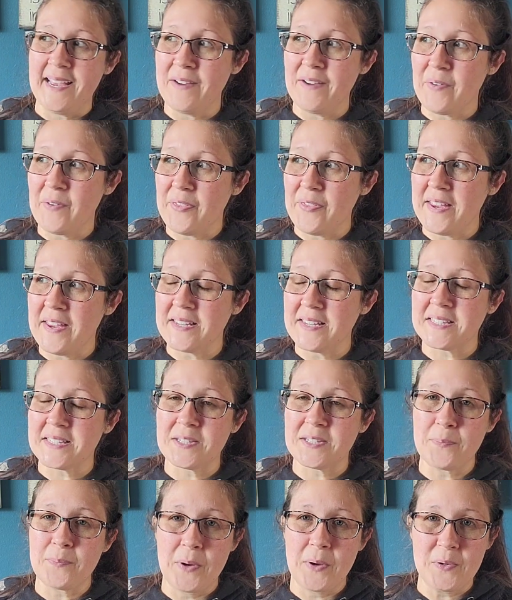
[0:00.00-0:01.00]
Everything
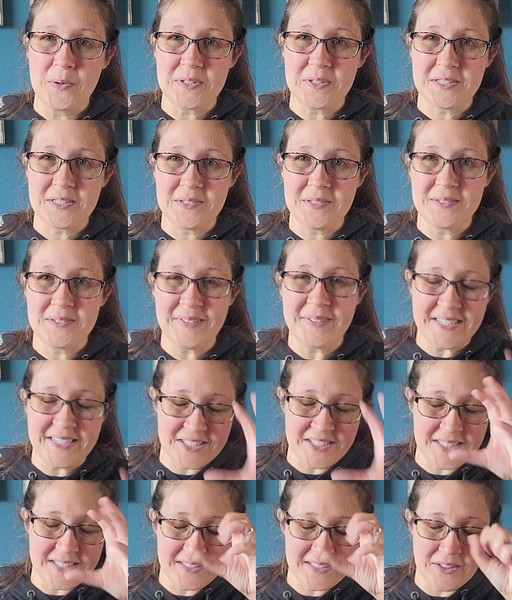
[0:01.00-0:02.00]
is supposed to, I
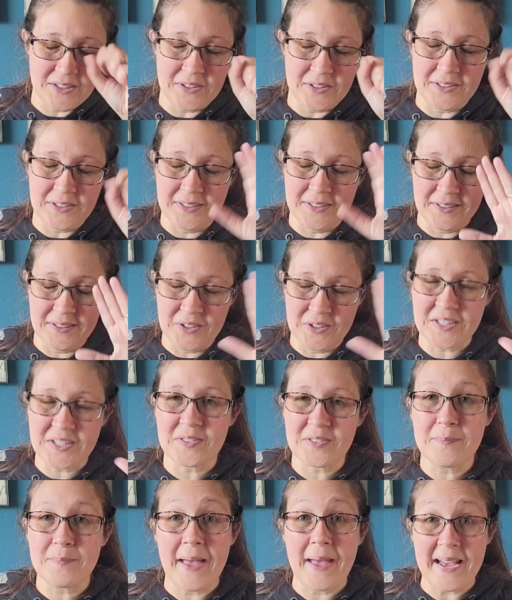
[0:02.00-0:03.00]
mean, just look
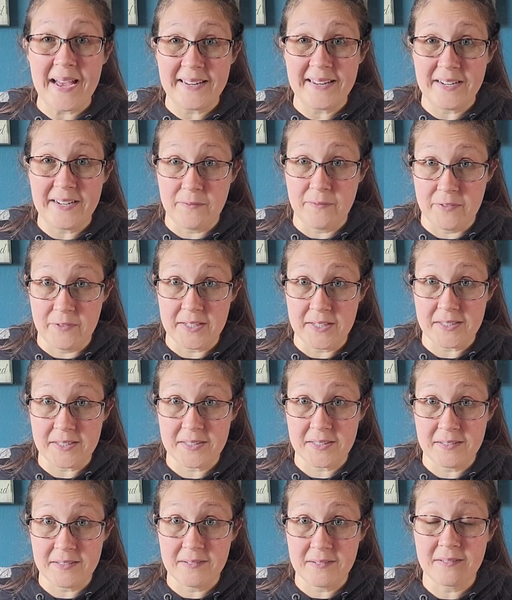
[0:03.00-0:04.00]
at the maddening of
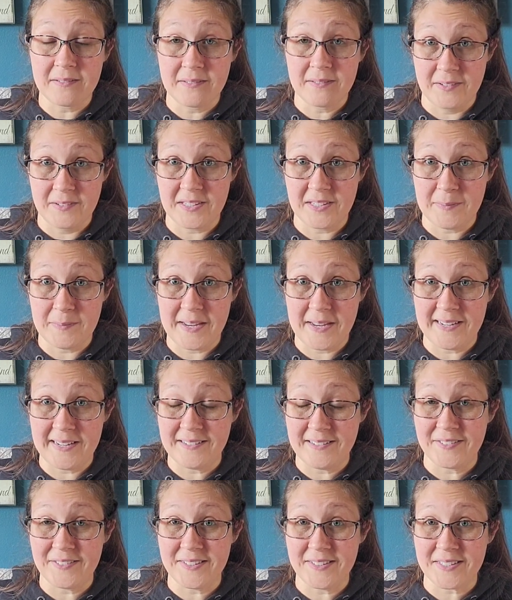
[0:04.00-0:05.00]
this. Look at the
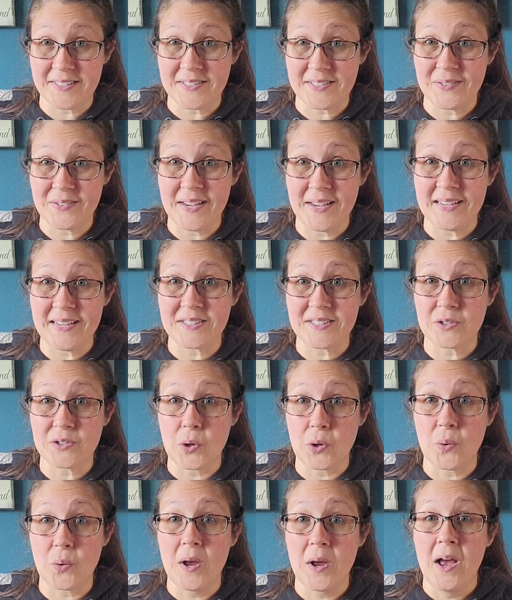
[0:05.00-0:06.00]
maddening of this. Okay,
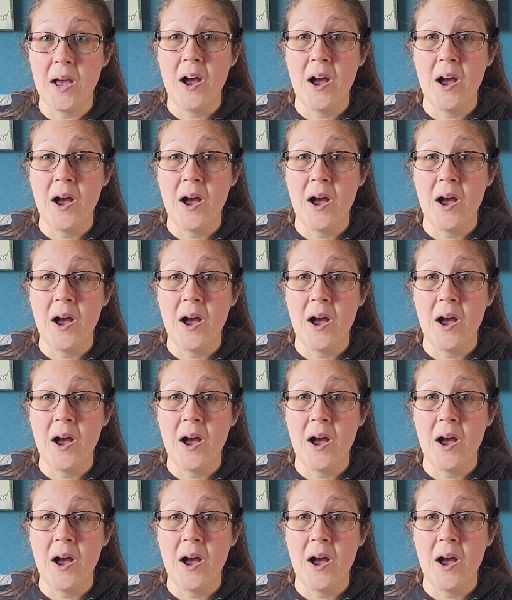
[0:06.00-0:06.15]
so